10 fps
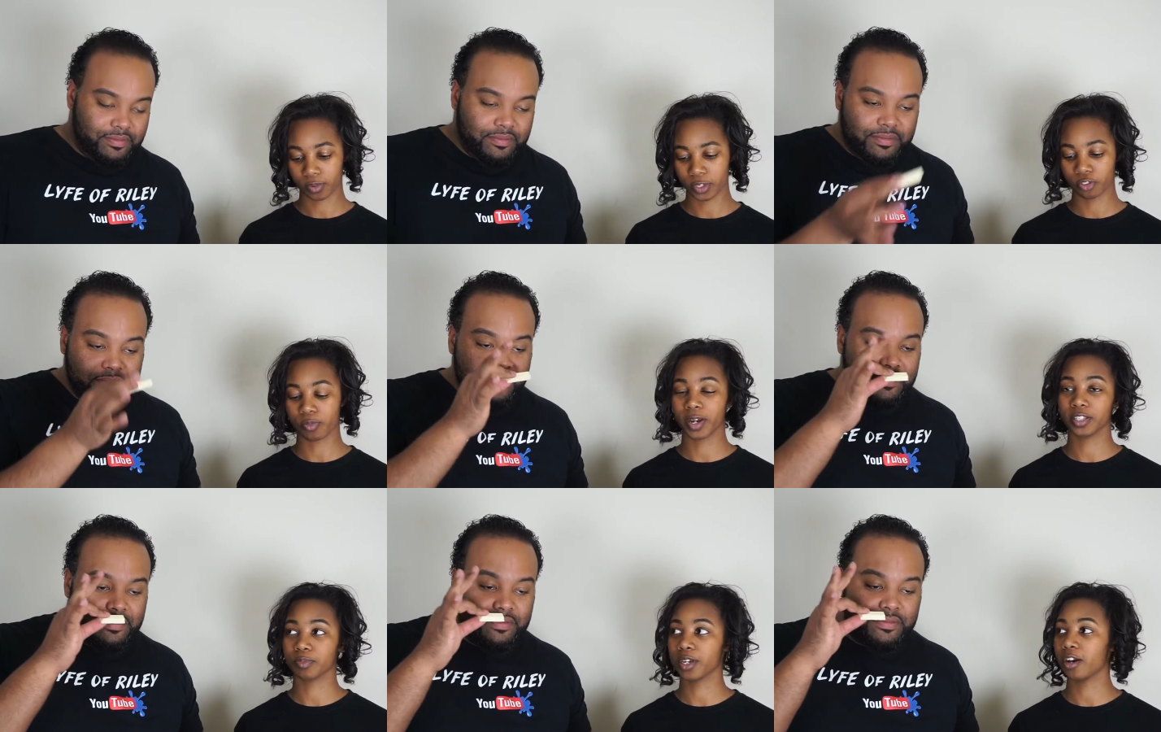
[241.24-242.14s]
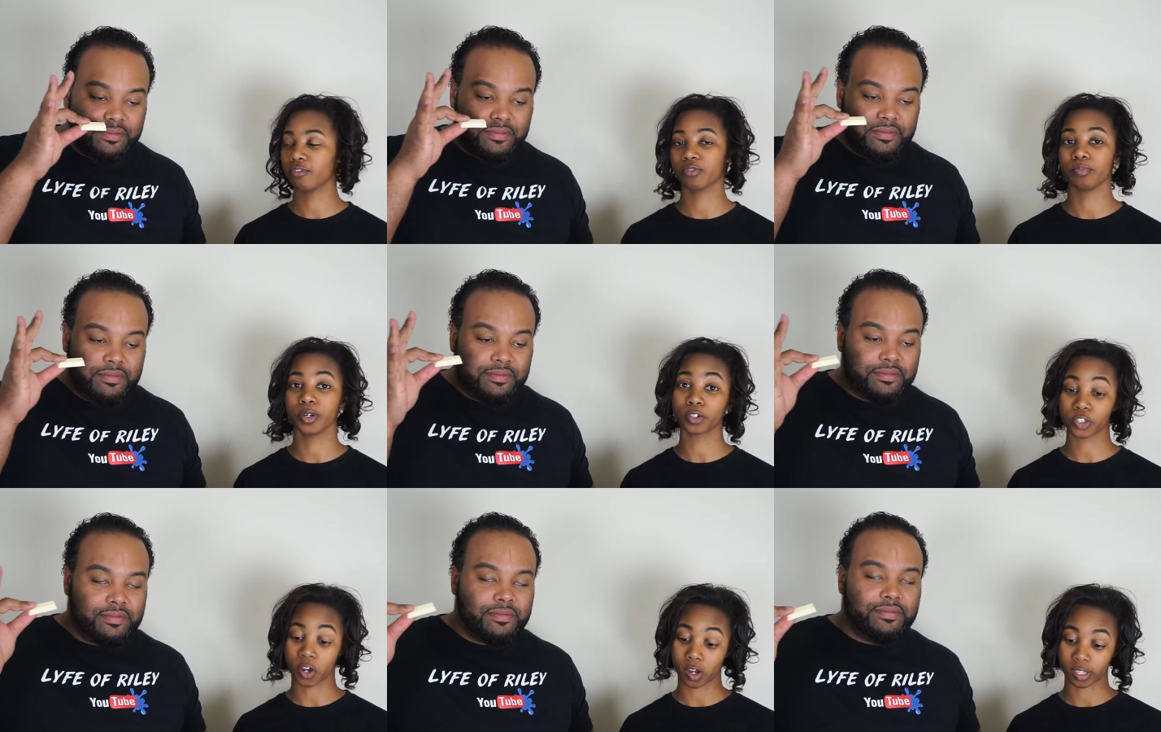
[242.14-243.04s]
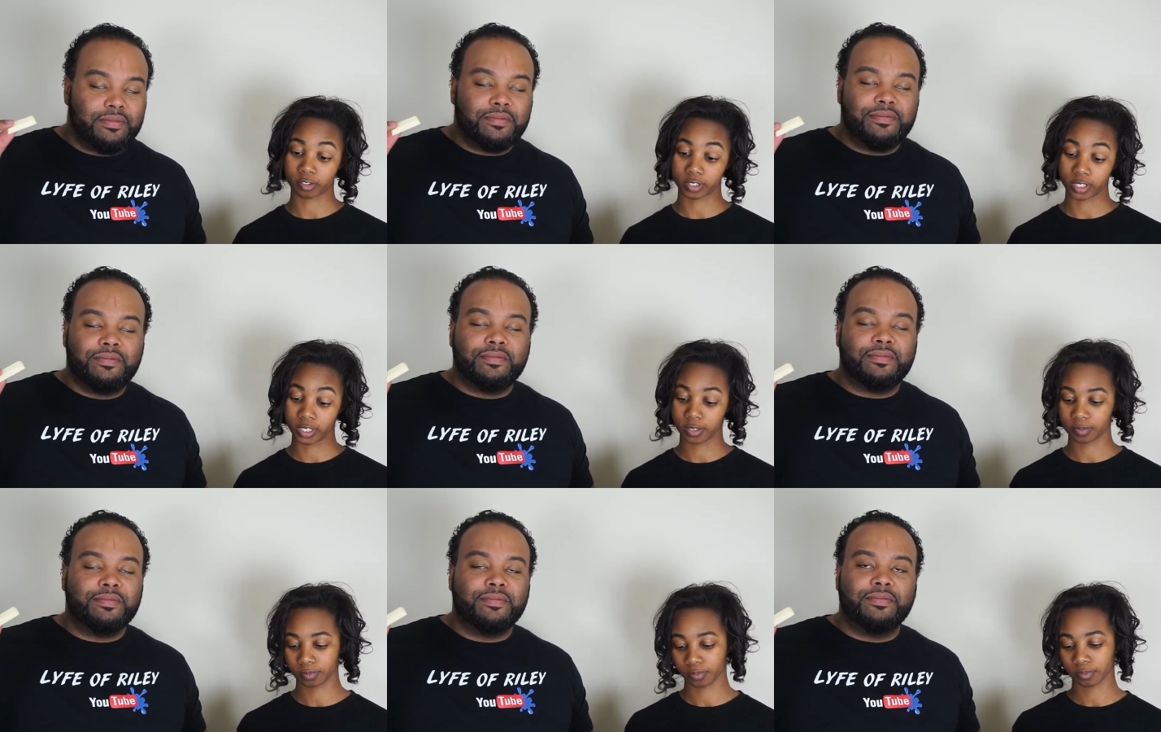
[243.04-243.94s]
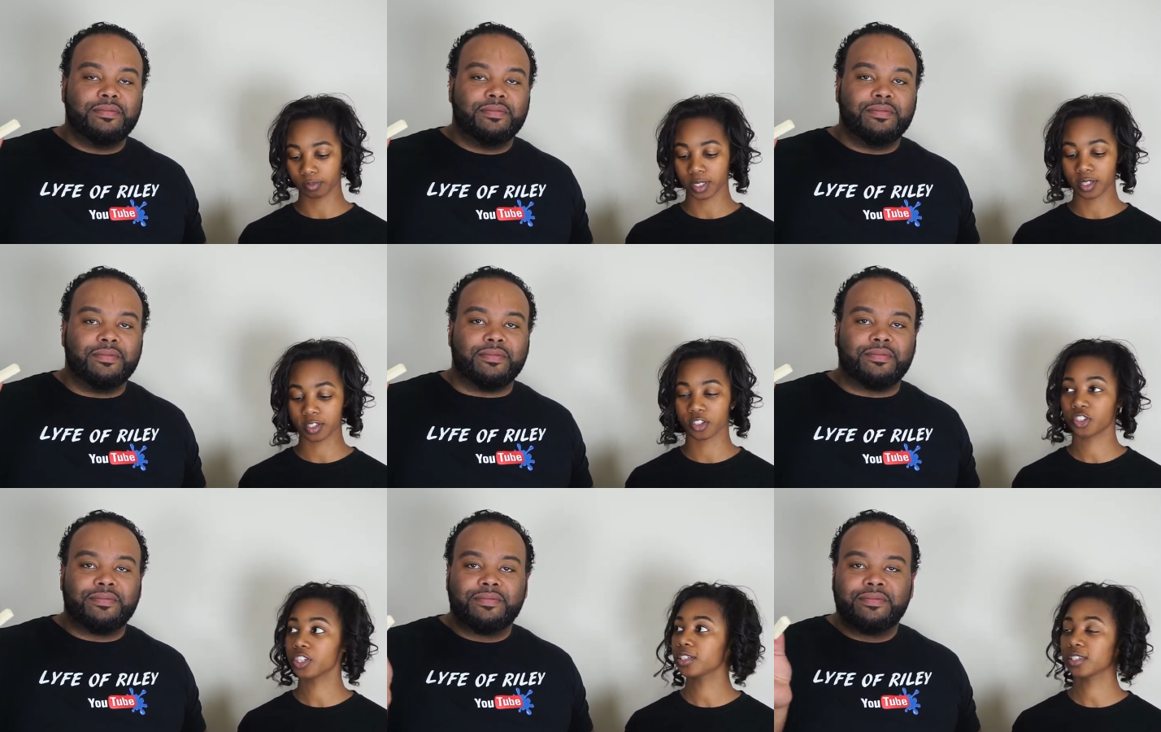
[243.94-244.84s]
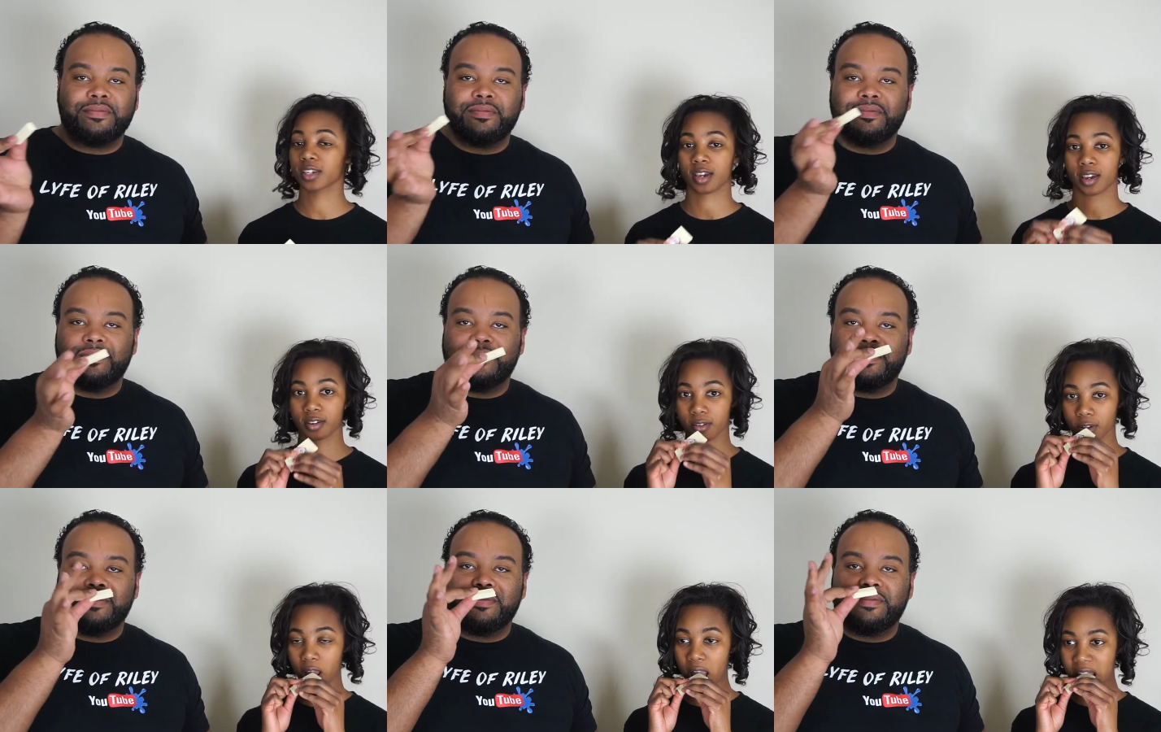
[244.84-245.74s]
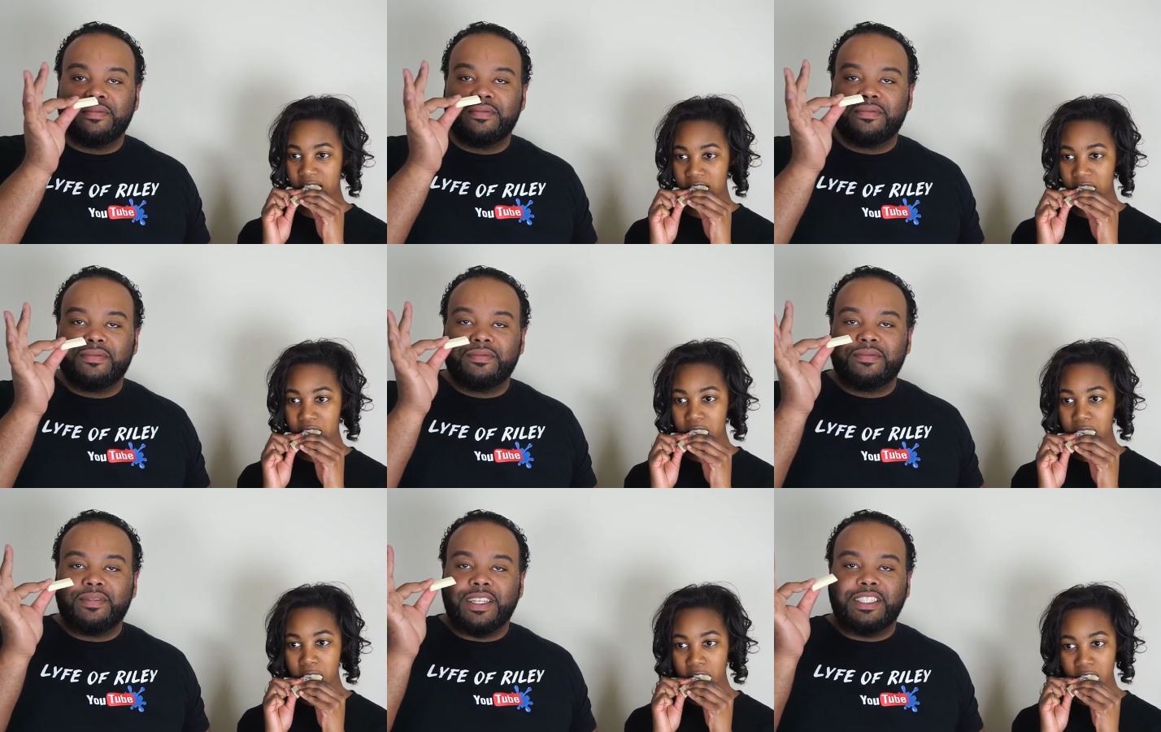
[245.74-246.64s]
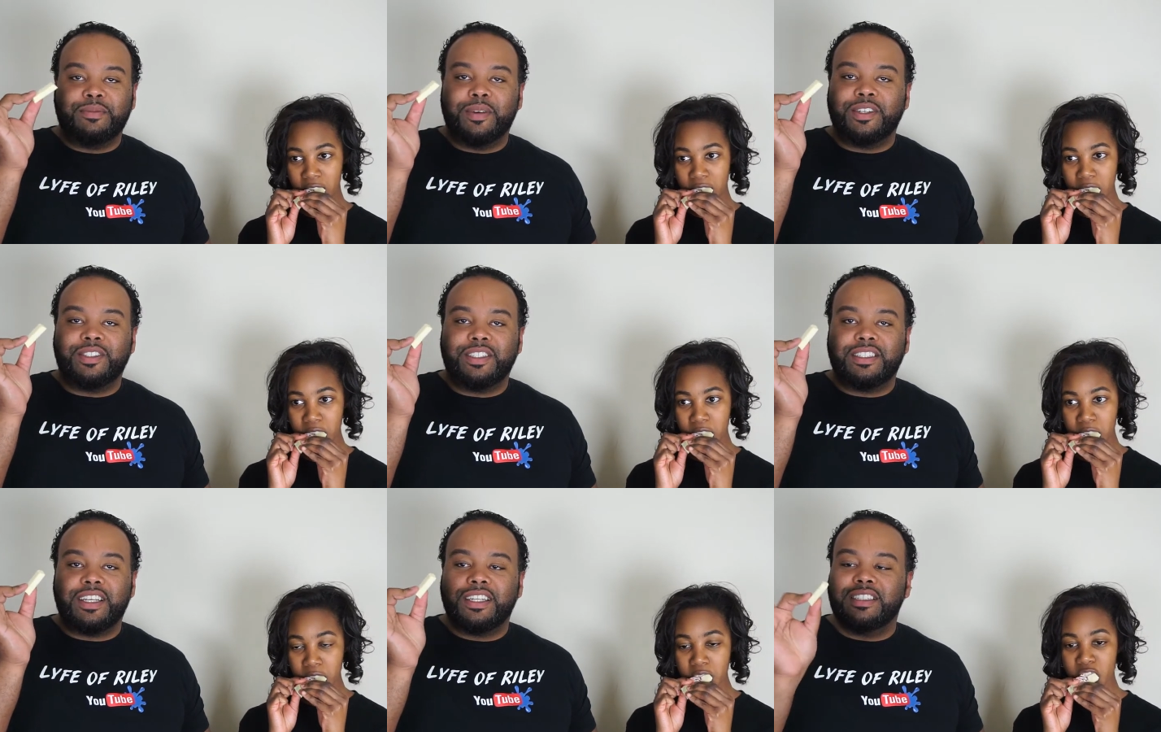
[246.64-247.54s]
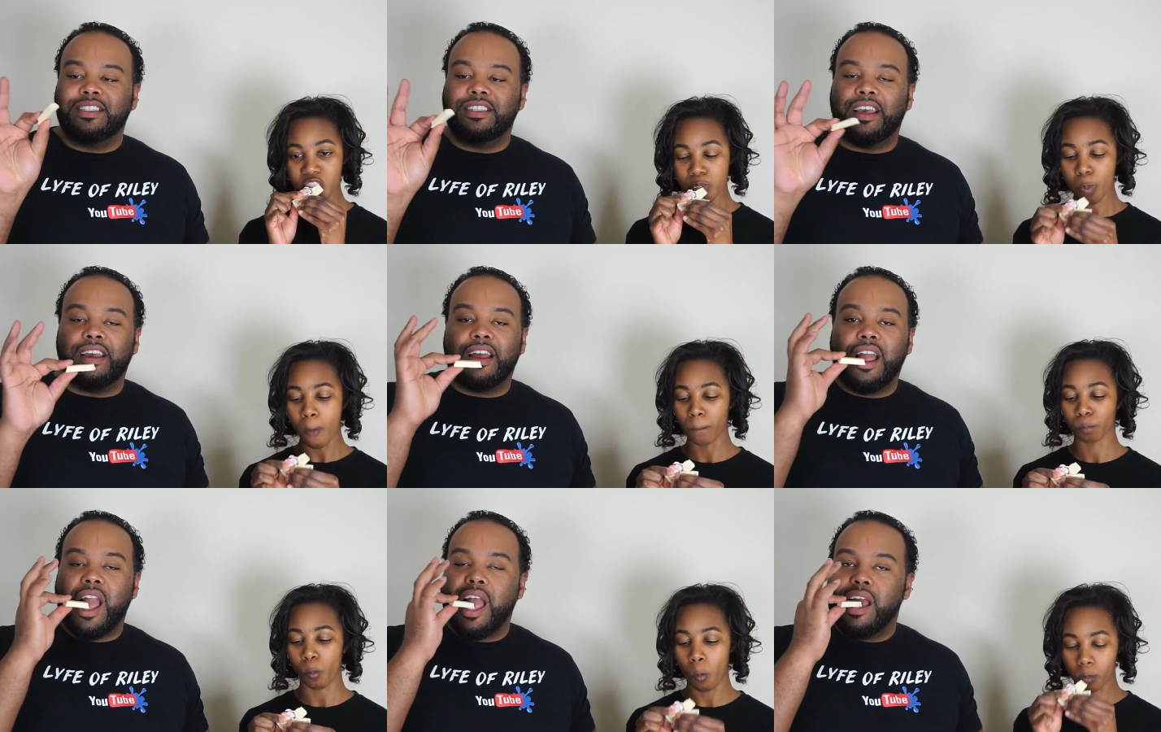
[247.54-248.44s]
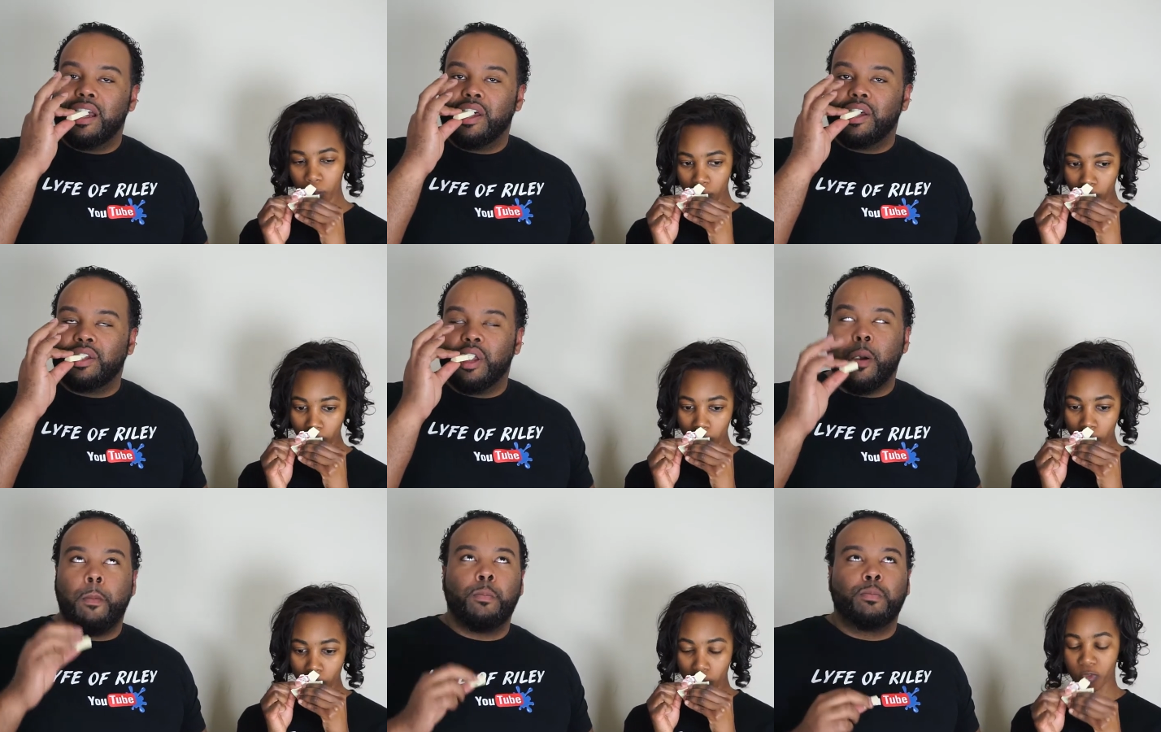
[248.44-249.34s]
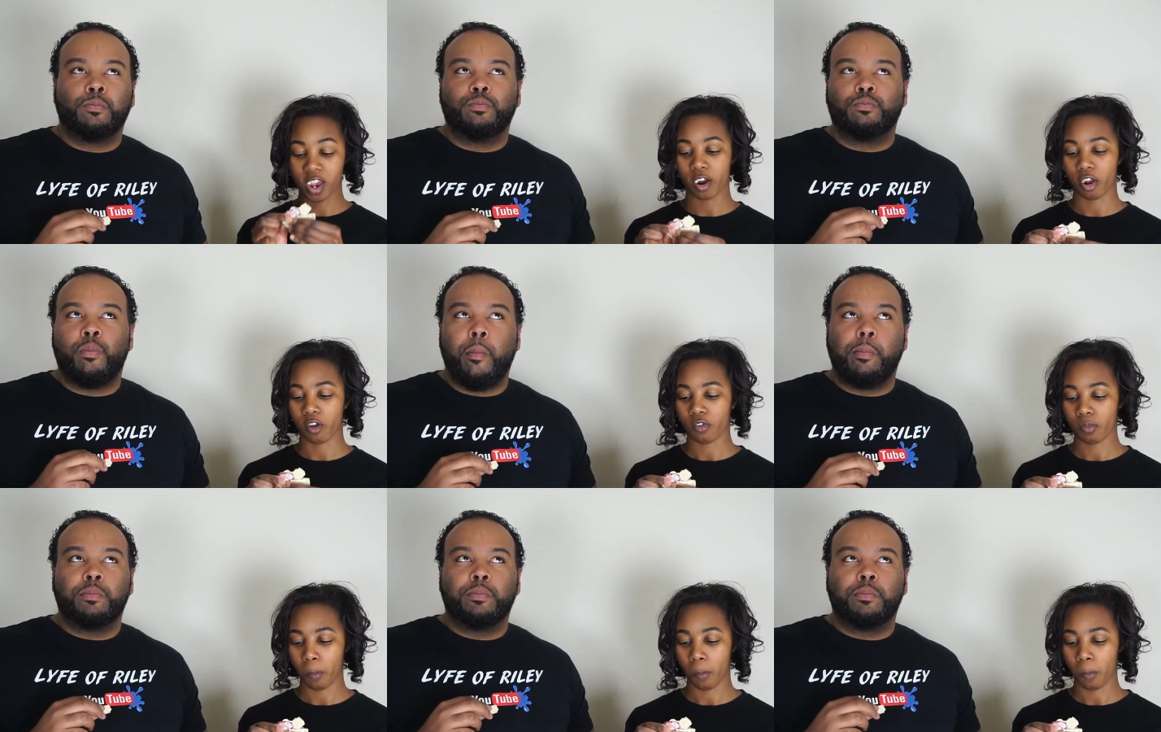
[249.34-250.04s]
Speaker 1: which reminds me of milk chocolate, really. Mm -mm -mm. But this is cheesecake.
Speaker 2: It smells just like cheesecake. Yeah, it does.